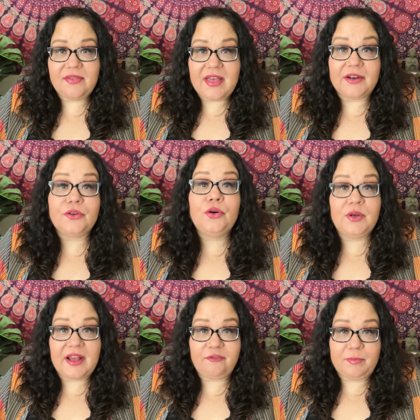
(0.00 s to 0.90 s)
that
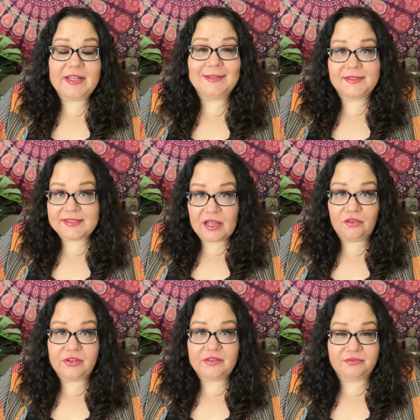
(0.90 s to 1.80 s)
could have been
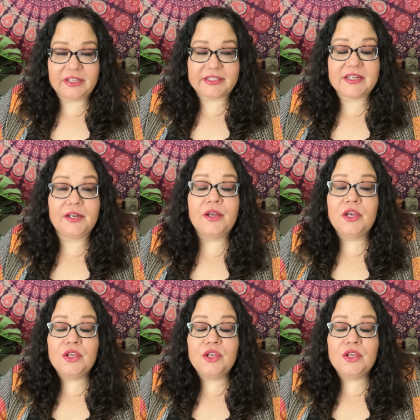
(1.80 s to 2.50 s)
self-inflicted.